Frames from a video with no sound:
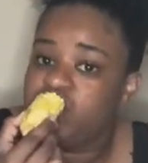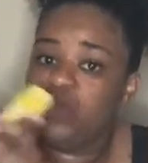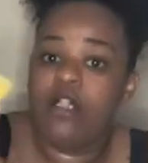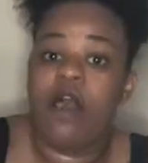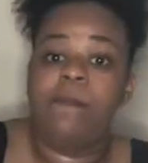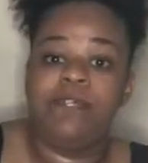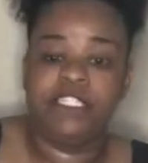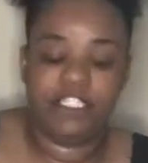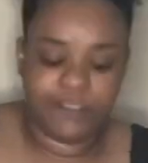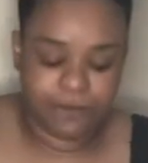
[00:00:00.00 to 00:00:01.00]
we all
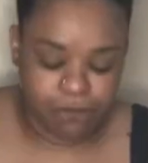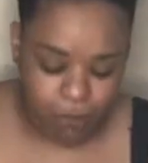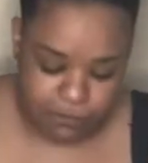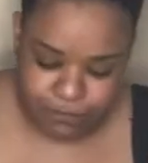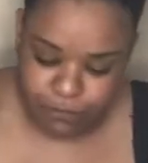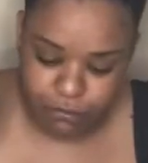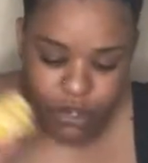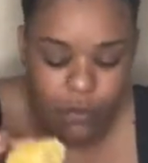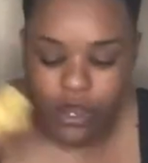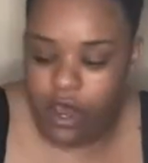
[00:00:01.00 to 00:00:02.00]
been here.
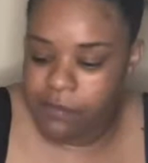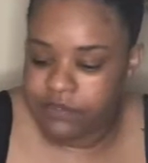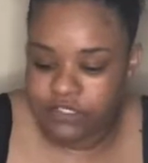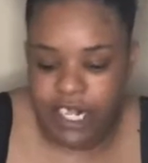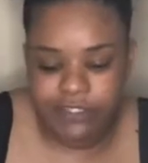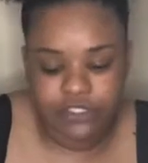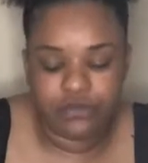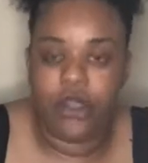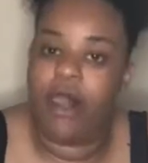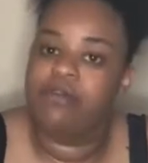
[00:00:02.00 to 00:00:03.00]
We all been down this
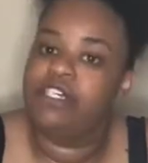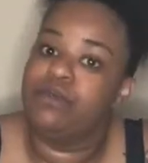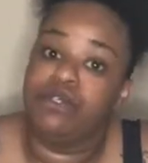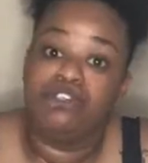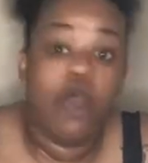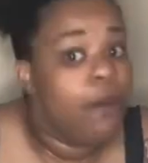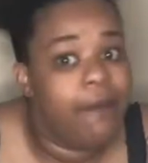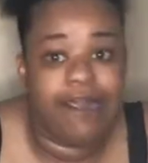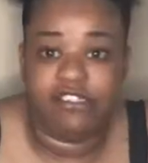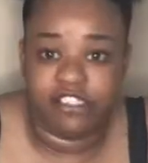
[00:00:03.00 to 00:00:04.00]
road. I don't care what
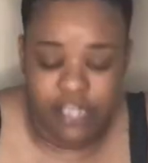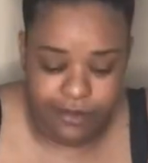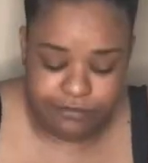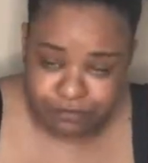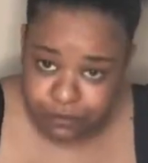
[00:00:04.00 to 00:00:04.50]
nobody say.